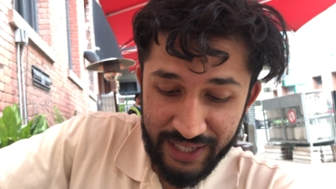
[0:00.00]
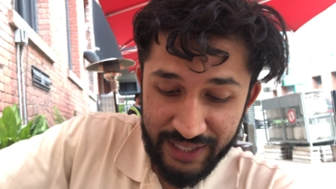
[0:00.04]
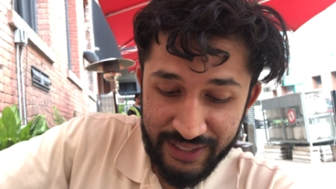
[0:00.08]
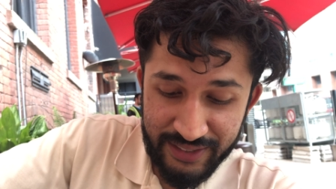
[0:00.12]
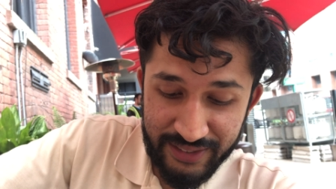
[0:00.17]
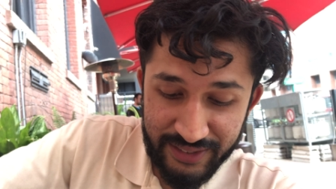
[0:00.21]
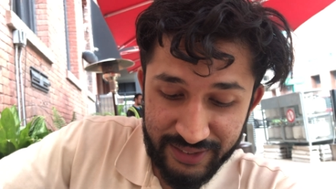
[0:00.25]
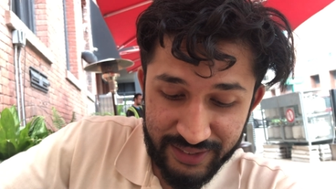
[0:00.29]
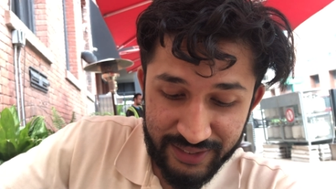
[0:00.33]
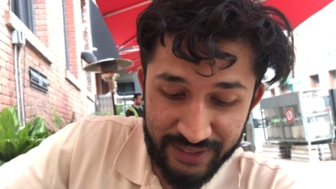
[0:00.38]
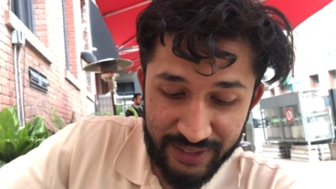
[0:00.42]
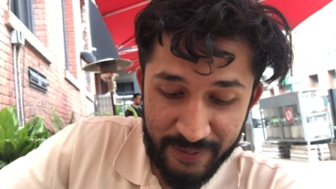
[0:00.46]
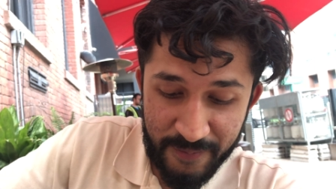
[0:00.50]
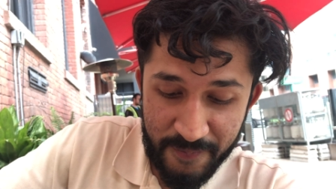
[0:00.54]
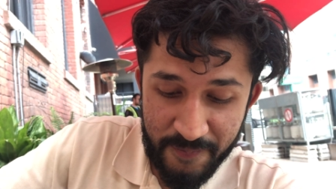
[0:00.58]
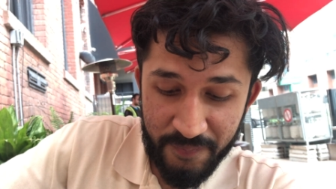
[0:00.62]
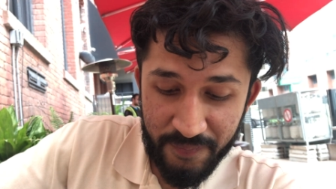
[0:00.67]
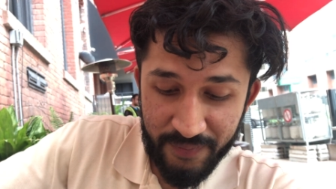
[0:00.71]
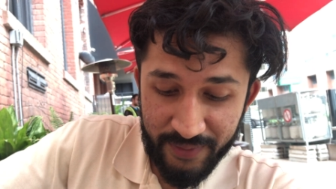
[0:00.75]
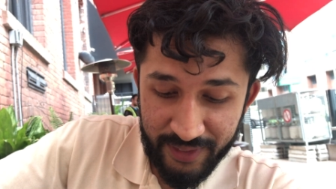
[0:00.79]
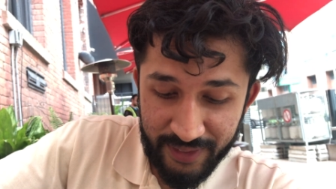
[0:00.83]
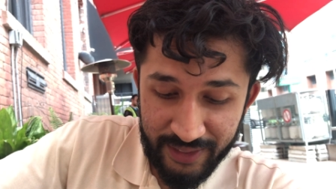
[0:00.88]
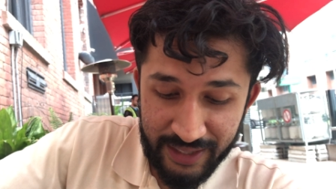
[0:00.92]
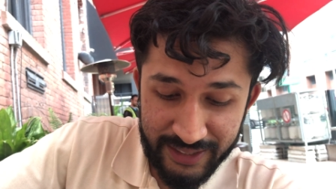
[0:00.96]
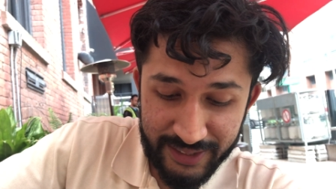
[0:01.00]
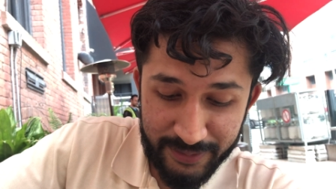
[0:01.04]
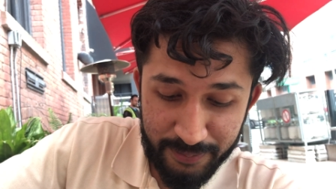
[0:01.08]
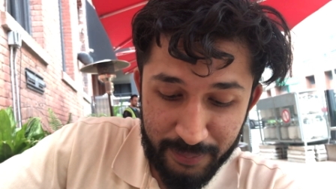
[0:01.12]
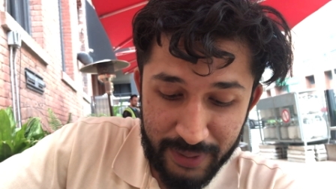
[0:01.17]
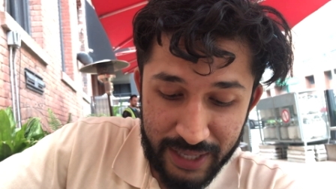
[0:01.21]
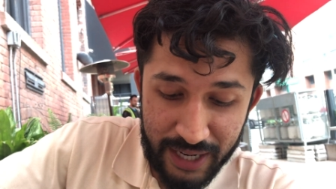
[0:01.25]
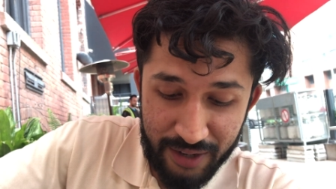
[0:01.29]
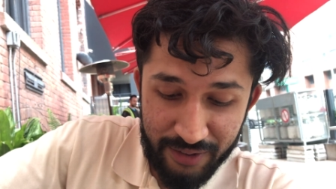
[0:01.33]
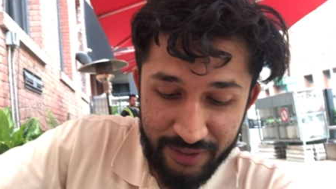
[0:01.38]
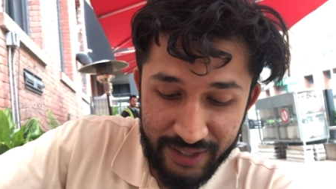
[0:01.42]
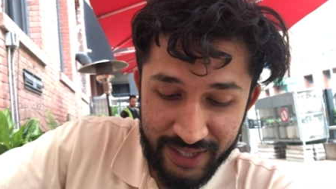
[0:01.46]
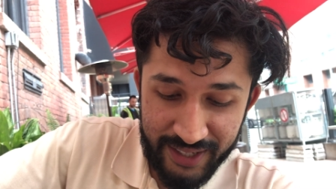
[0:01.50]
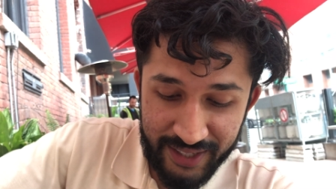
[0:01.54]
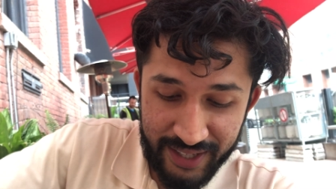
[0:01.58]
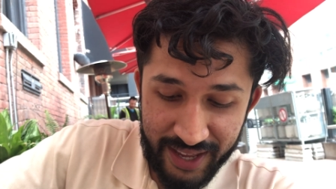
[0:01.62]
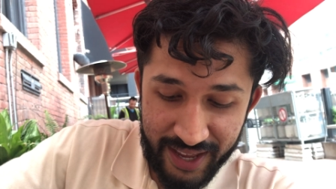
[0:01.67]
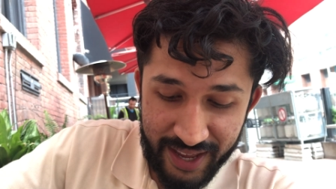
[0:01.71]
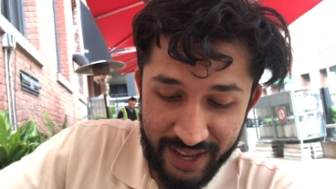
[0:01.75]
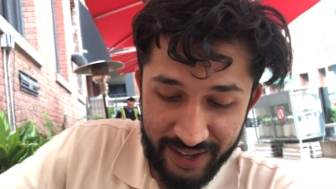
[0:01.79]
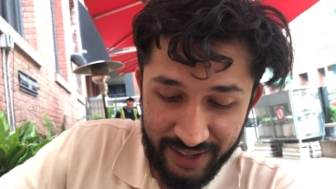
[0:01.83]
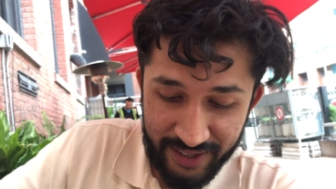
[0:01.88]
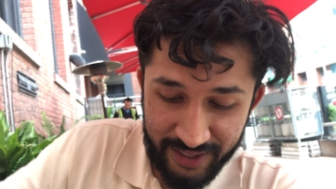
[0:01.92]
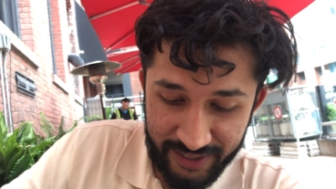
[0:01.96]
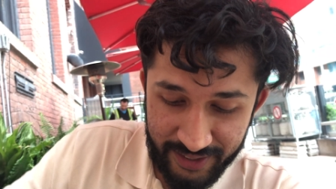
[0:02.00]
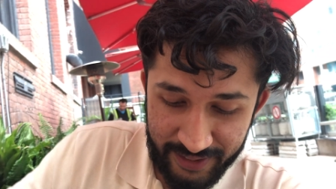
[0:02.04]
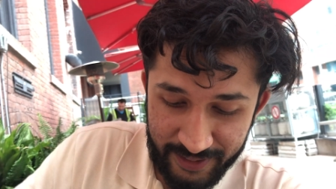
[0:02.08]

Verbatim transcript: is this brownie cake.